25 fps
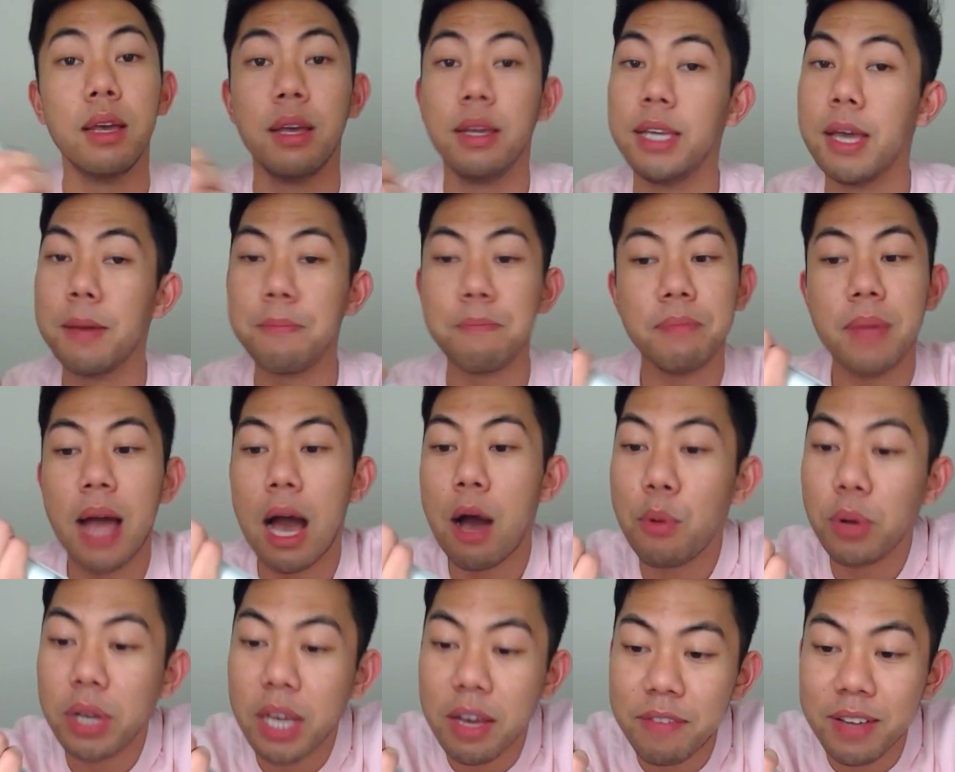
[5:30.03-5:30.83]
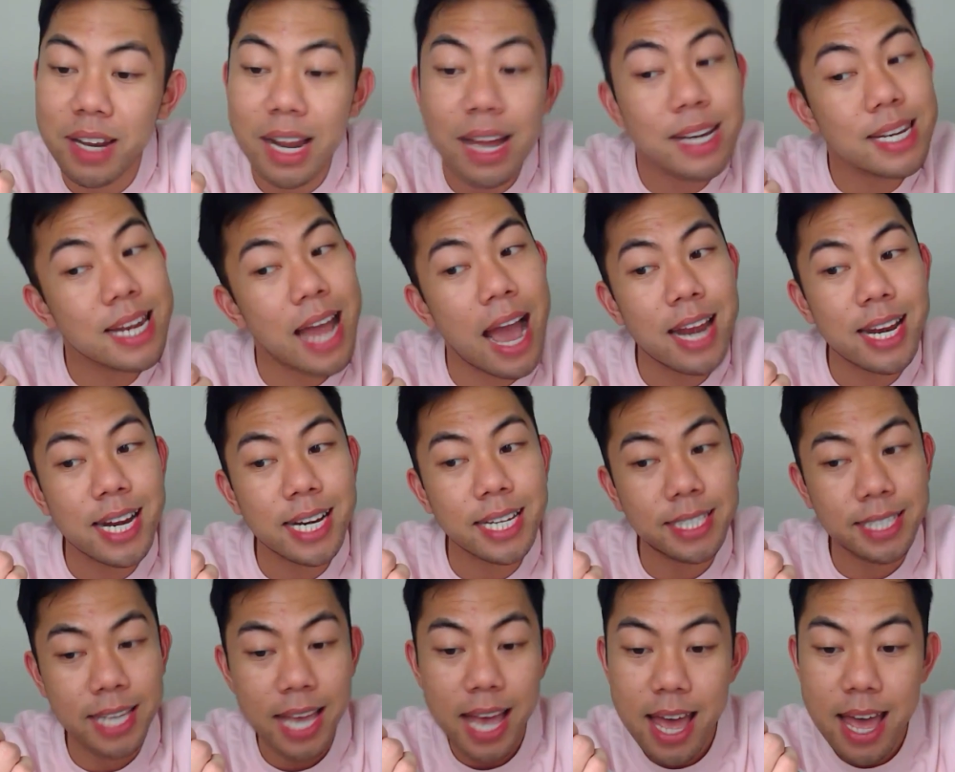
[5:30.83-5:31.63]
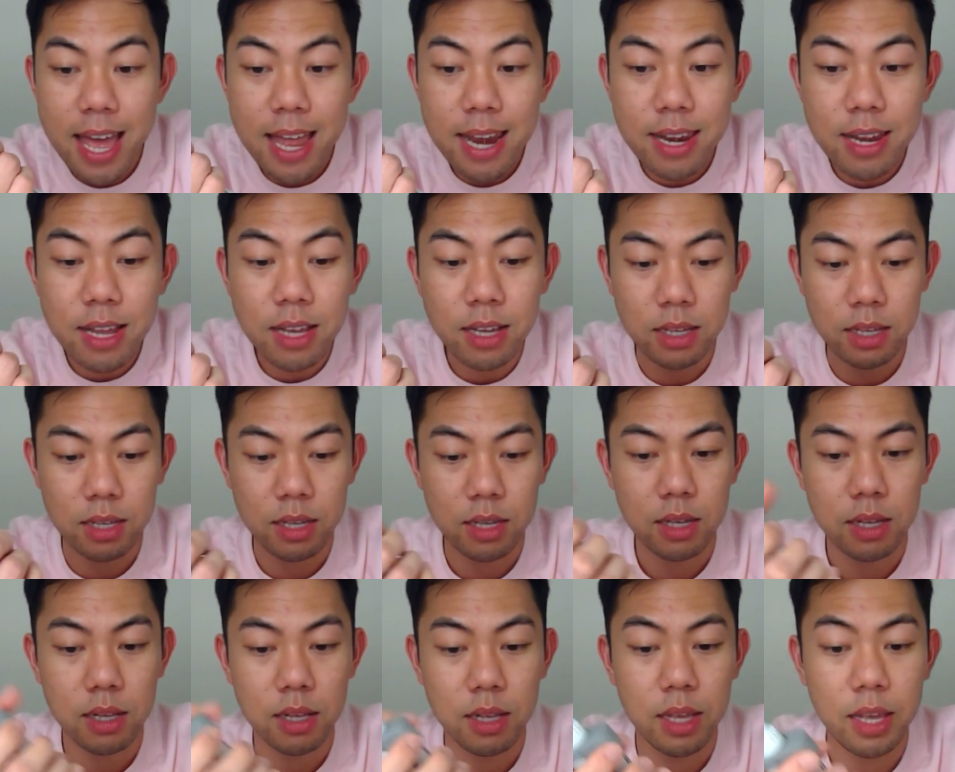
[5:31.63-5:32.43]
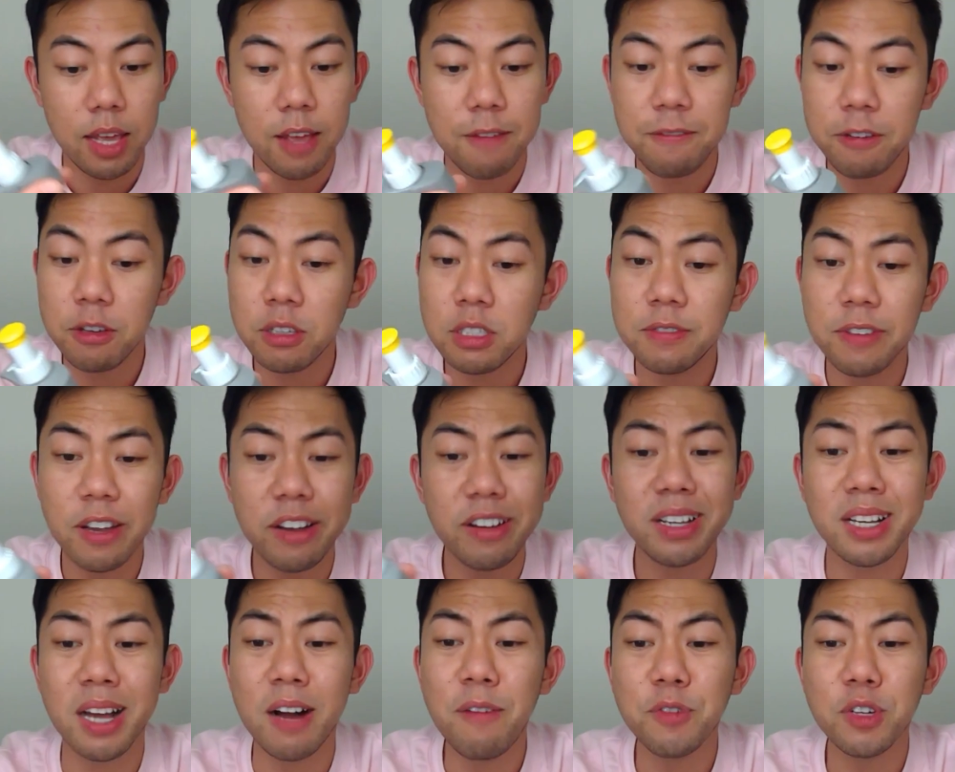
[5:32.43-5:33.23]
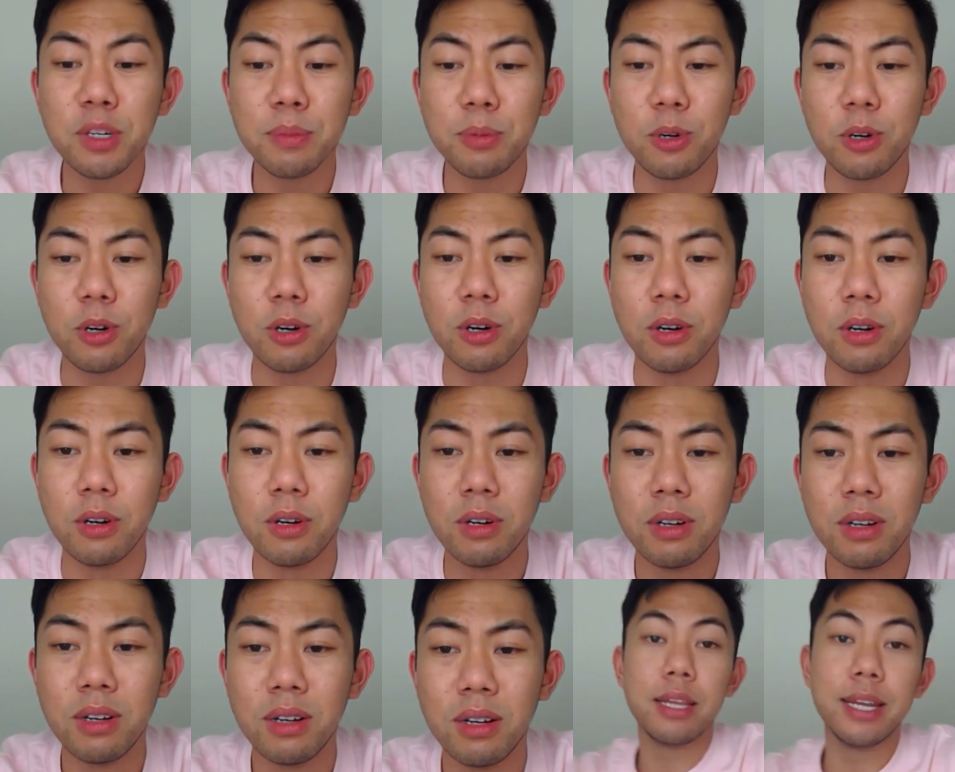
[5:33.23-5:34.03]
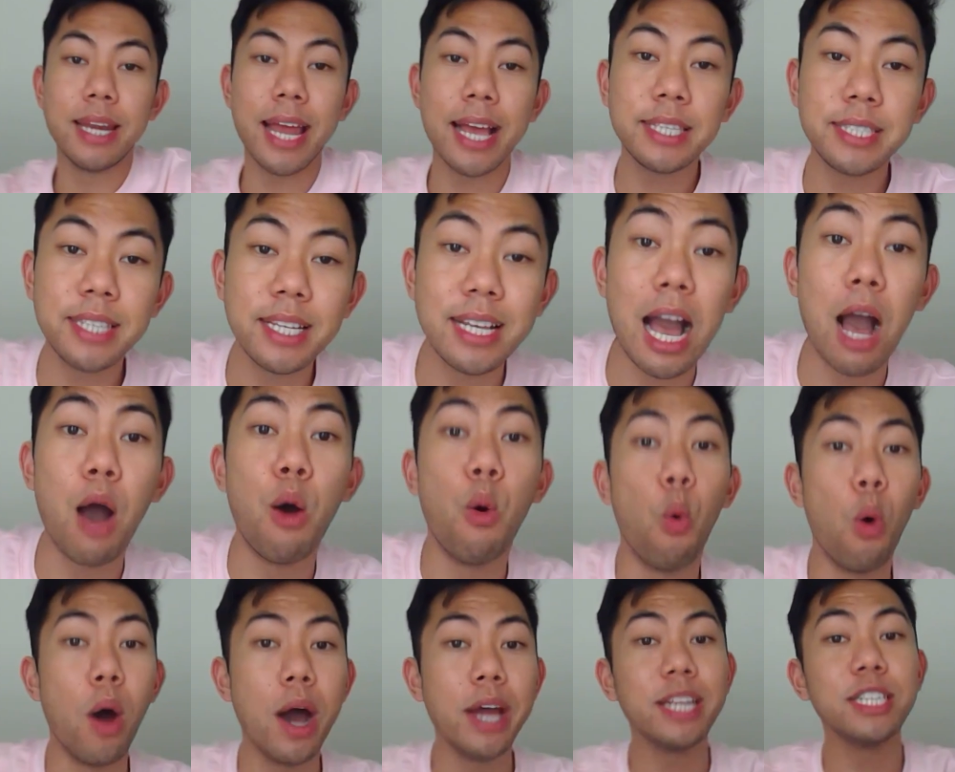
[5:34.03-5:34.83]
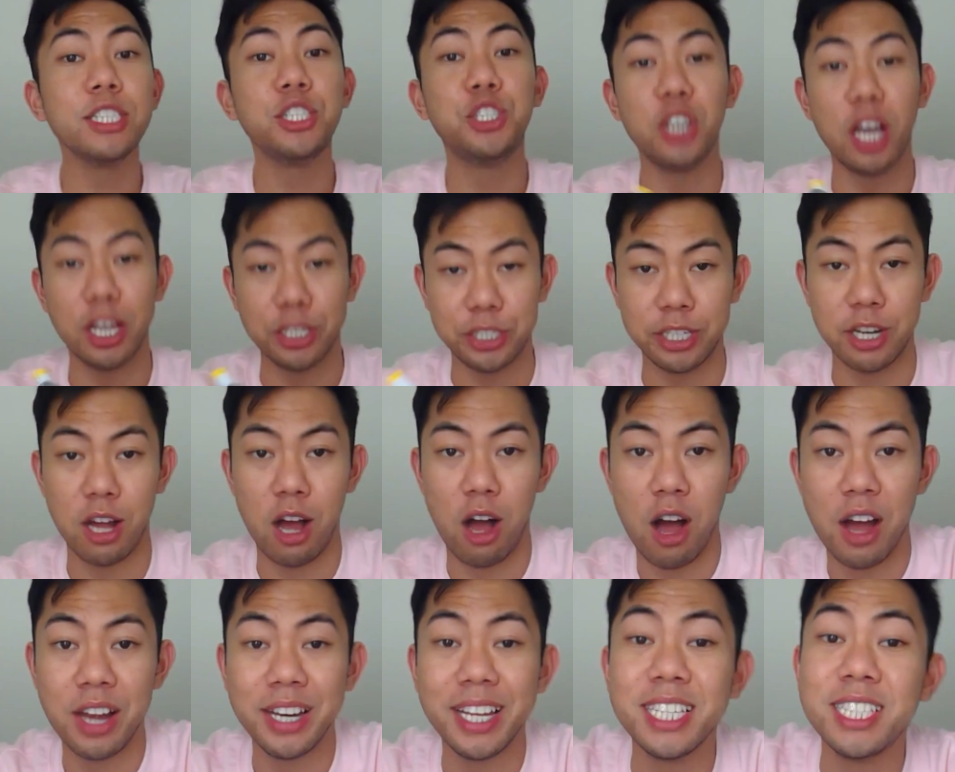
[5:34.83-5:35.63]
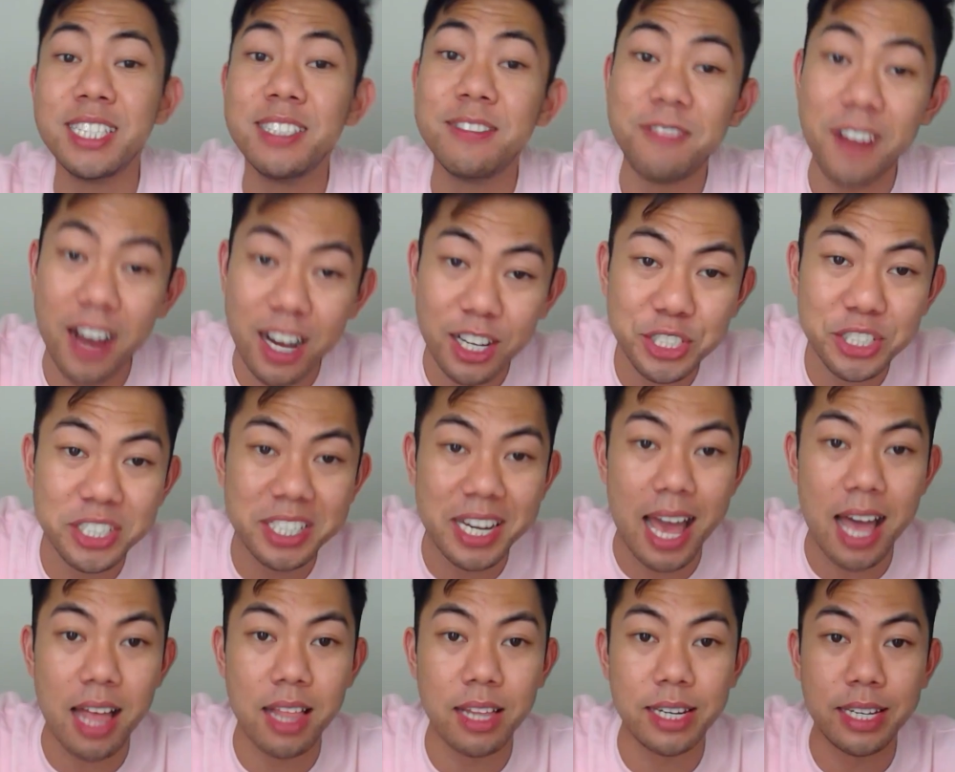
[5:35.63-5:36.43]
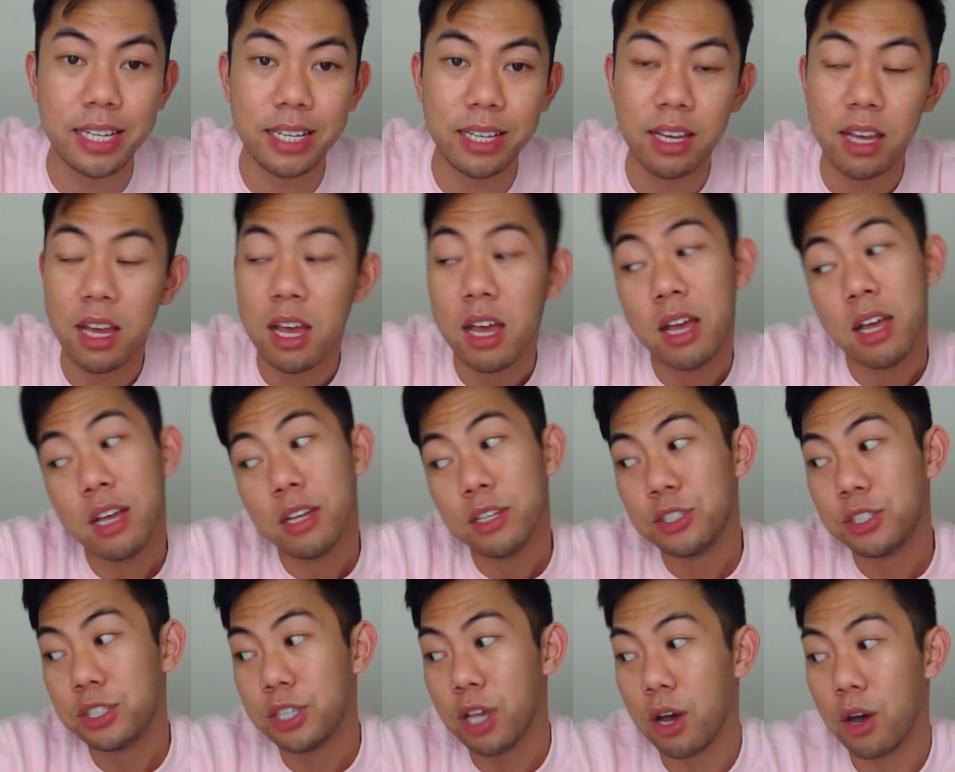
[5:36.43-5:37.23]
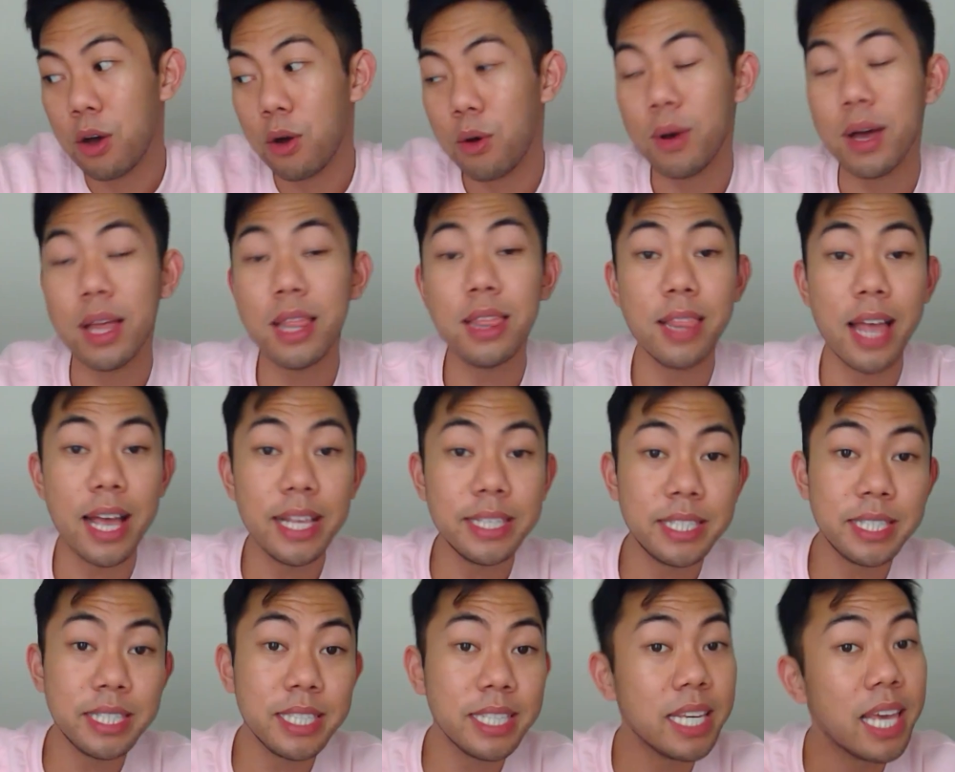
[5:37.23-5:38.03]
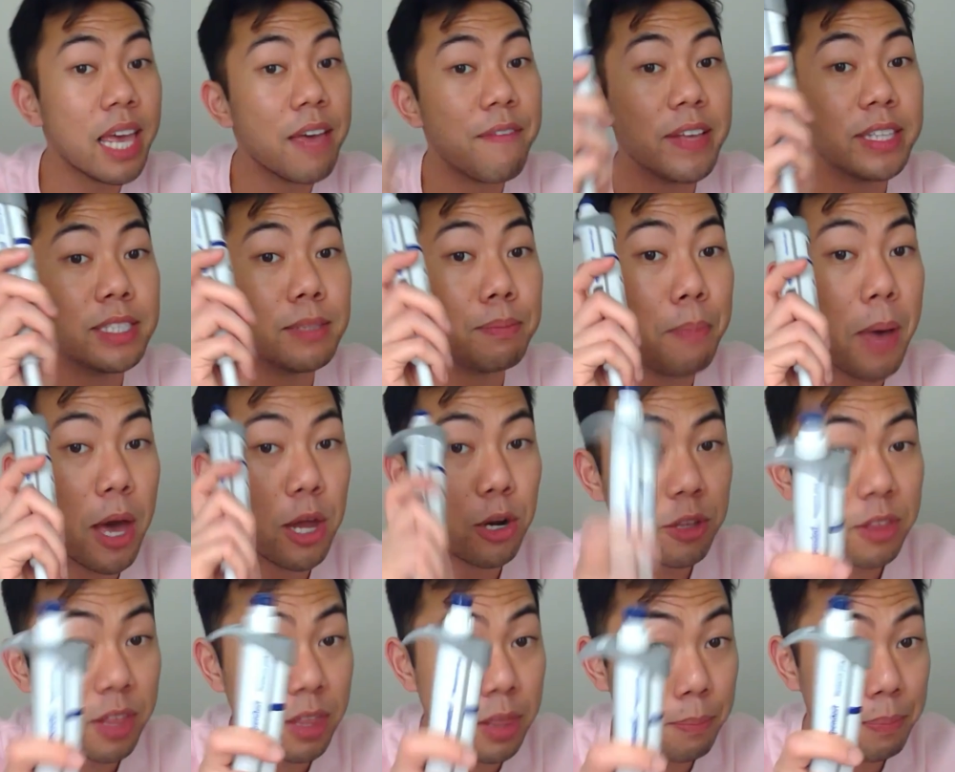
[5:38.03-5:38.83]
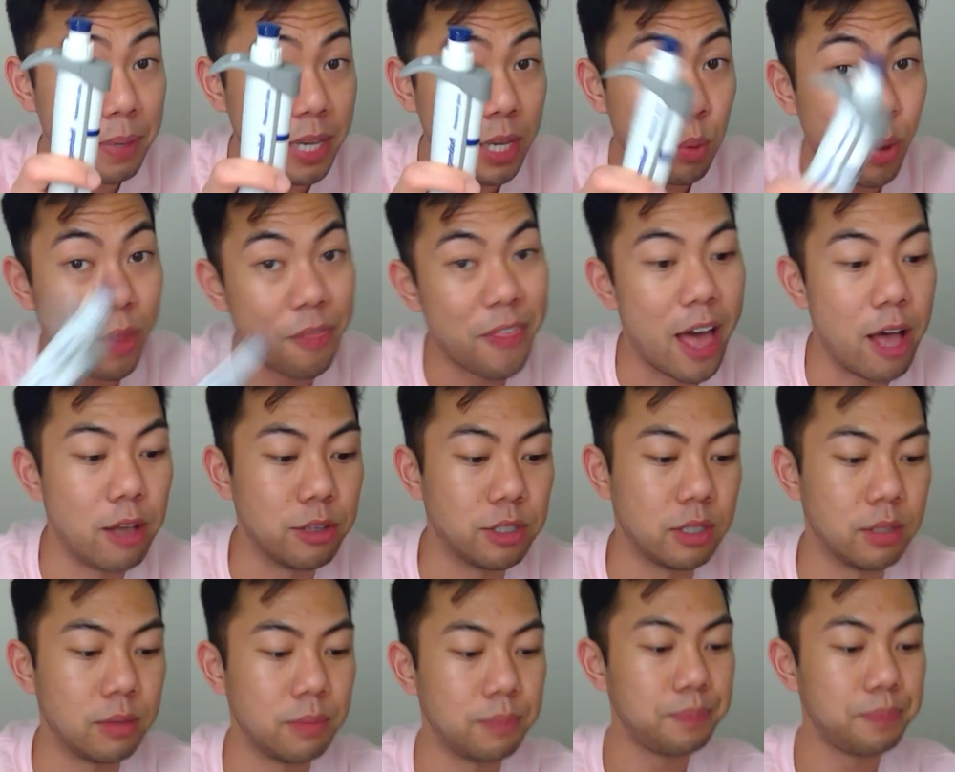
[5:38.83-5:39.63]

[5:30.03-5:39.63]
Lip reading: Yep, I would give it a 9 out of 10. It feels very comfortable. The next thing I want to judge it on is functionality. So let's see if it's better than the P1000.